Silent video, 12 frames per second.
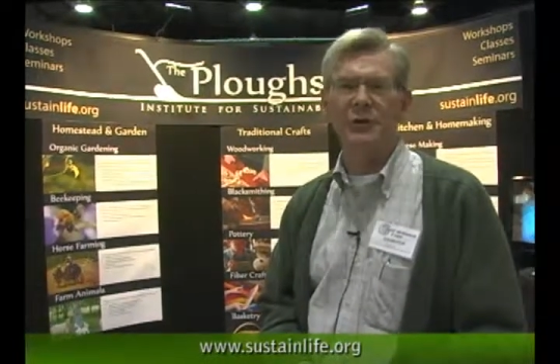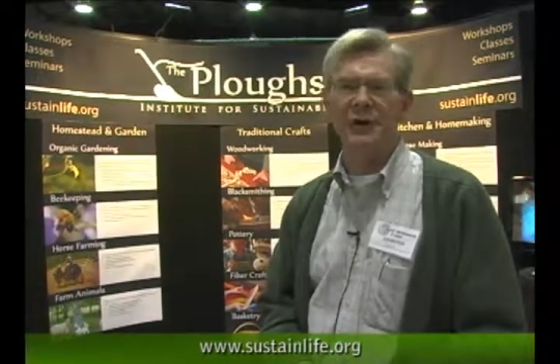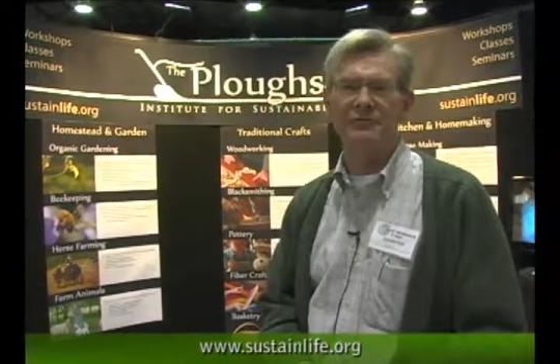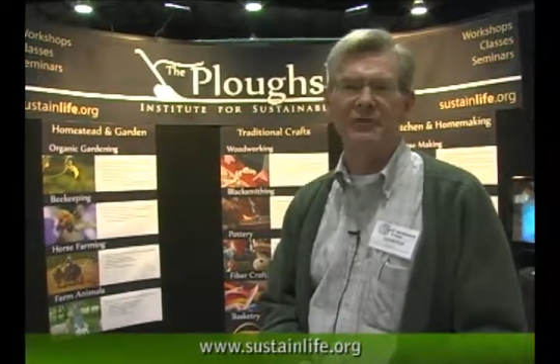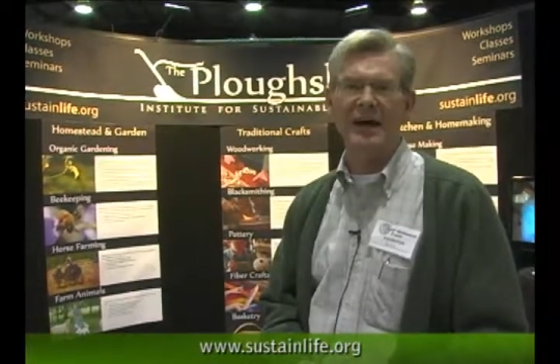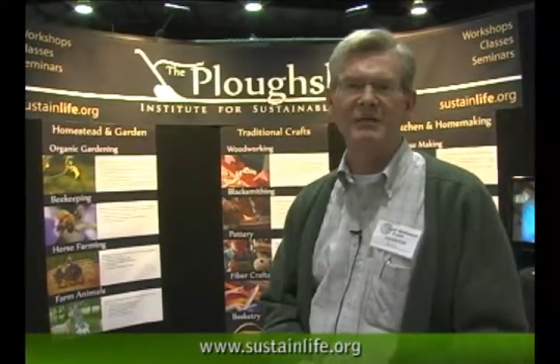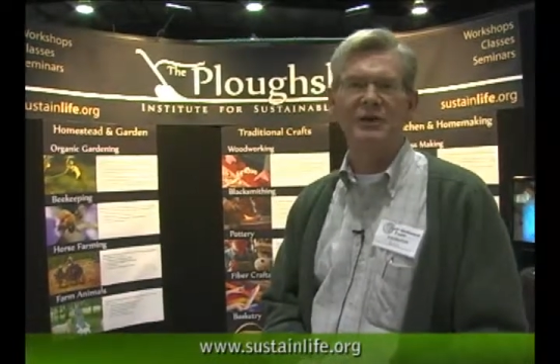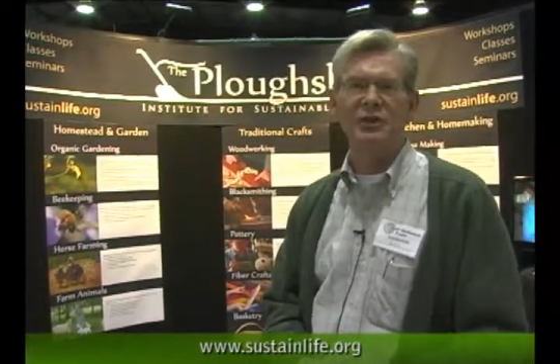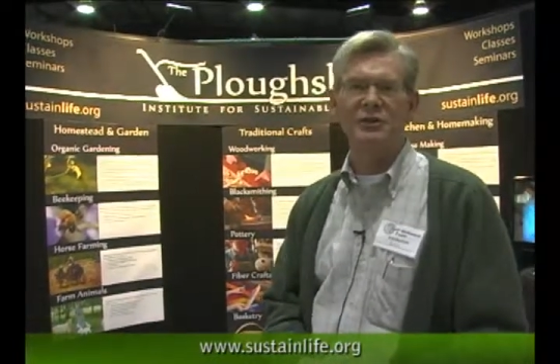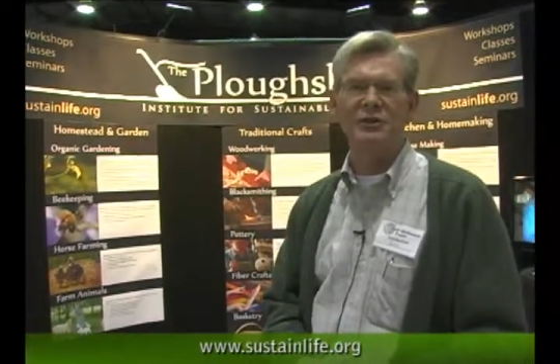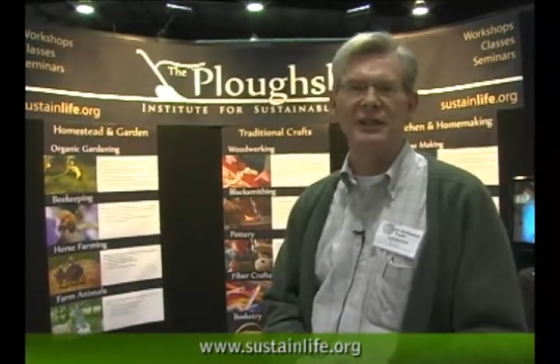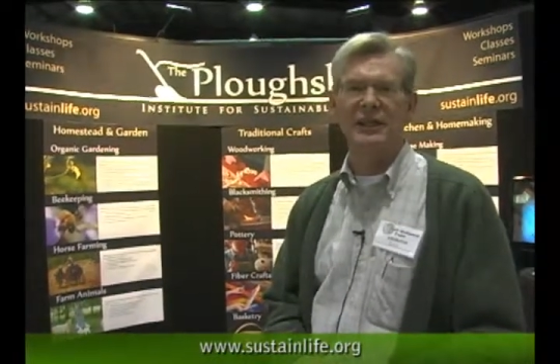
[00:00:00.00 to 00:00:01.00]
We have
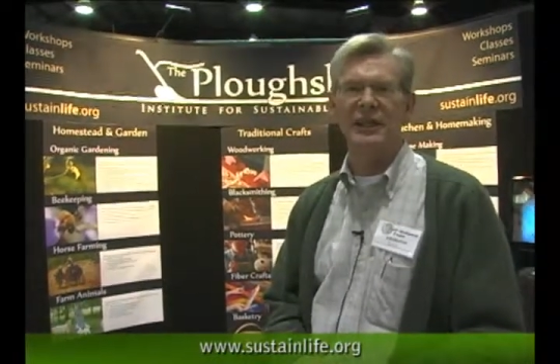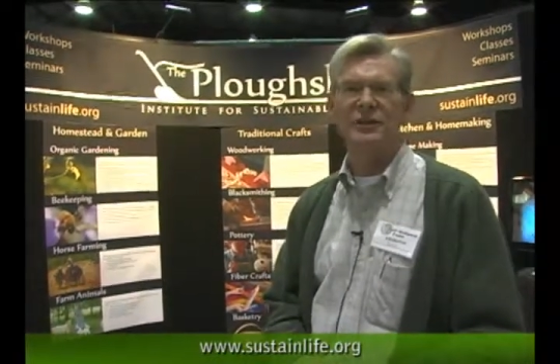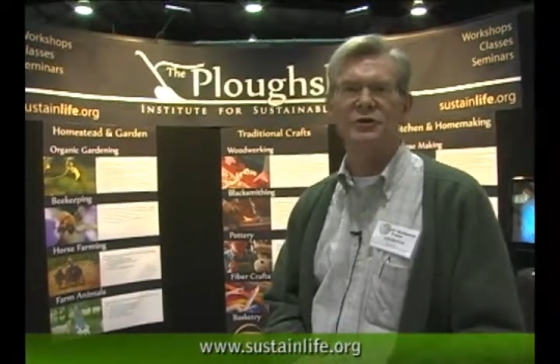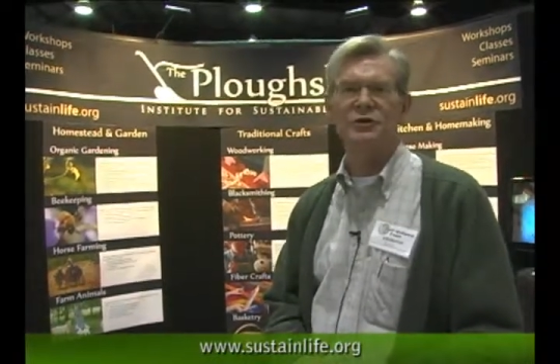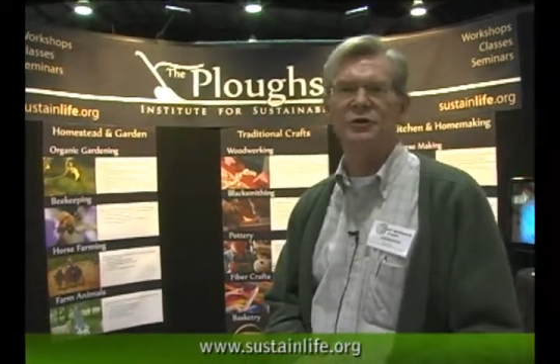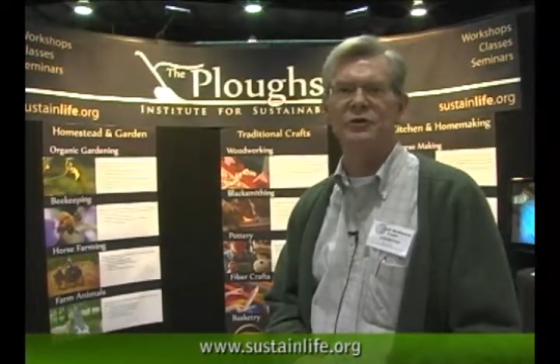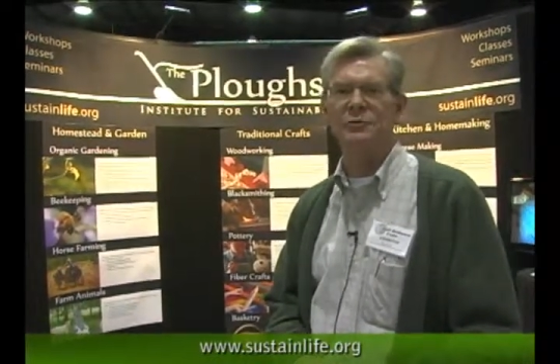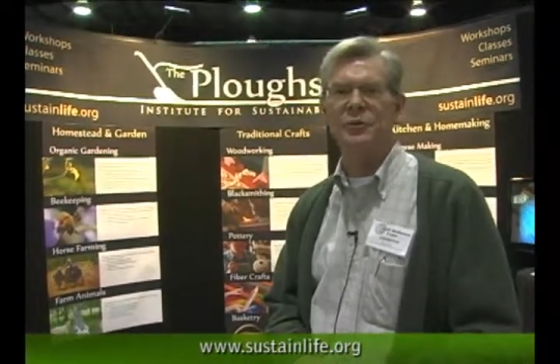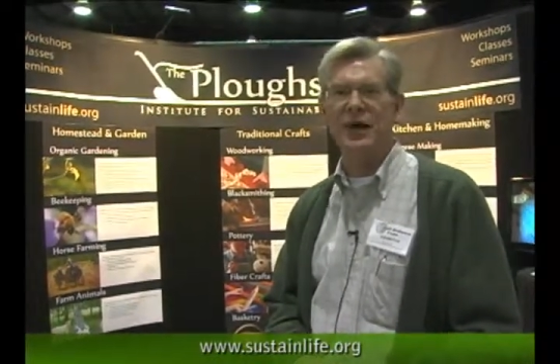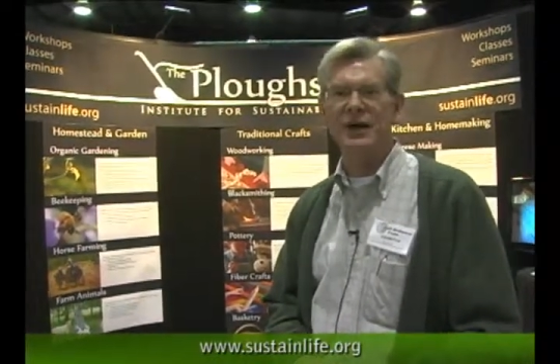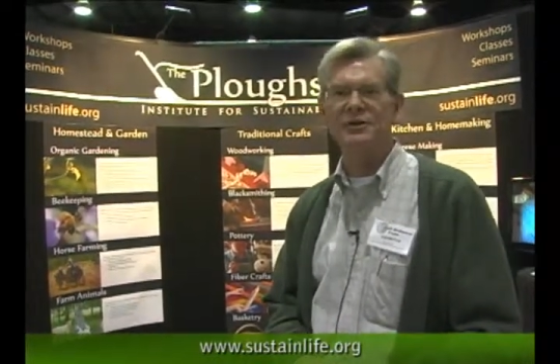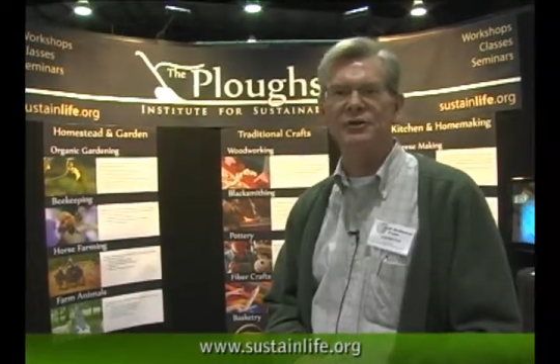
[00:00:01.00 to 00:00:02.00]
510 acres on the
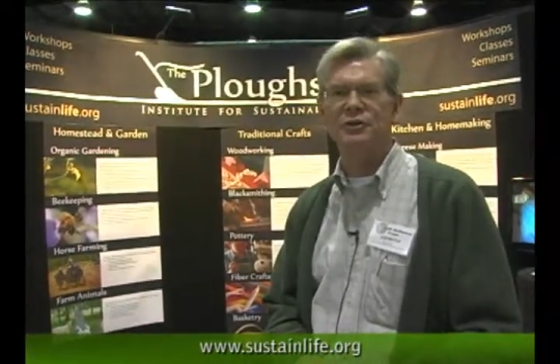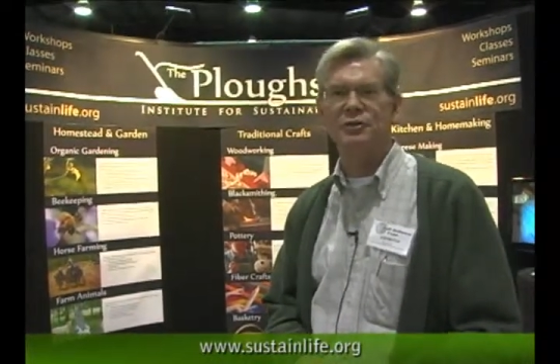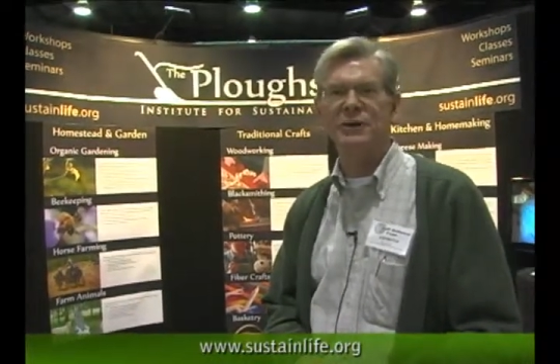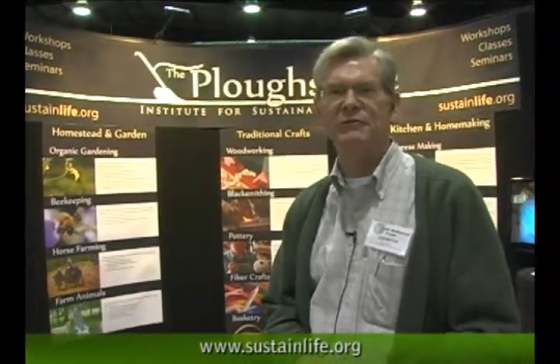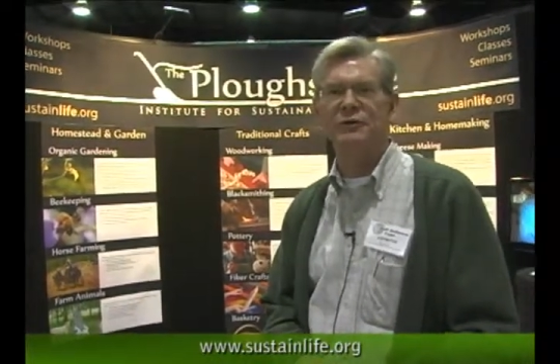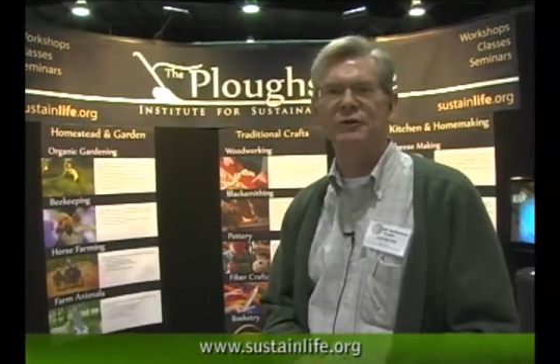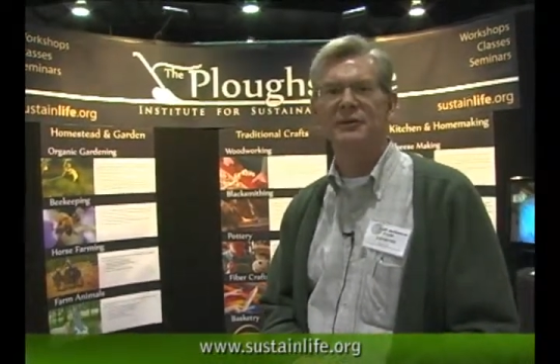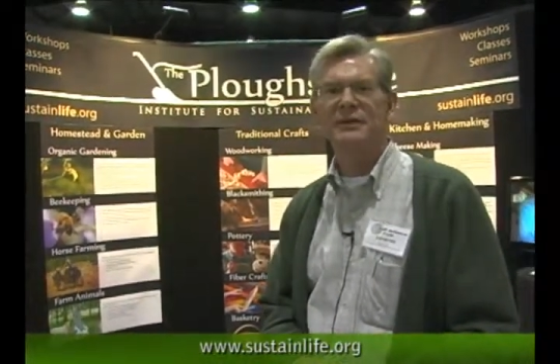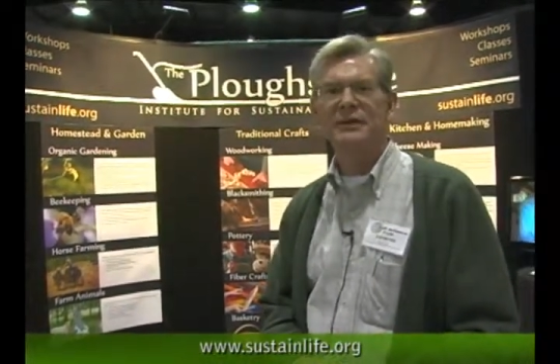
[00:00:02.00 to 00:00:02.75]
Brazos River,